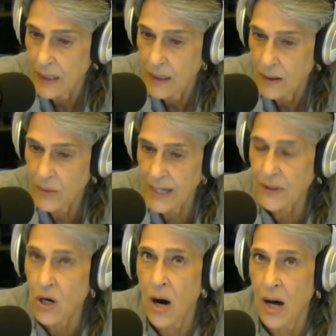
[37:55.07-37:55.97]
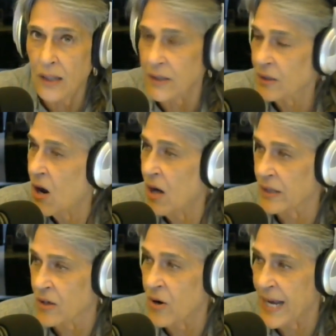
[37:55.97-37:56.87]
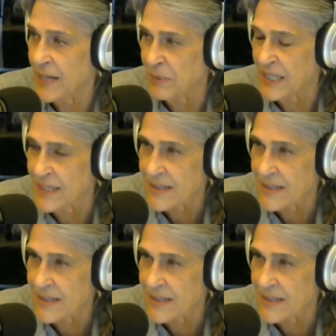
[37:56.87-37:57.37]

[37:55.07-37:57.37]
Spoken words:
We have a caller. Caller, go ahead, please.